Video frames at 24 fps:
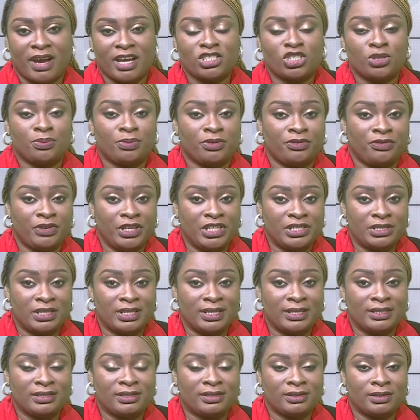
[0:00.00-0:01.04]
supervision
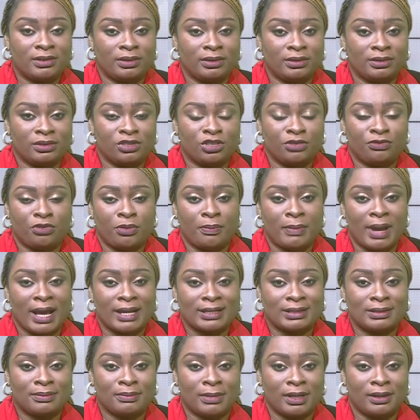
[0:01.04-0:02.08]
in schools for
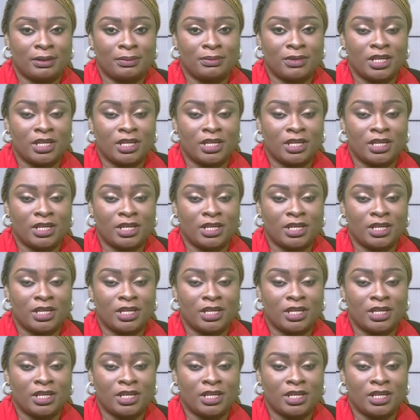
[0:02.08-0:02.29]
maximal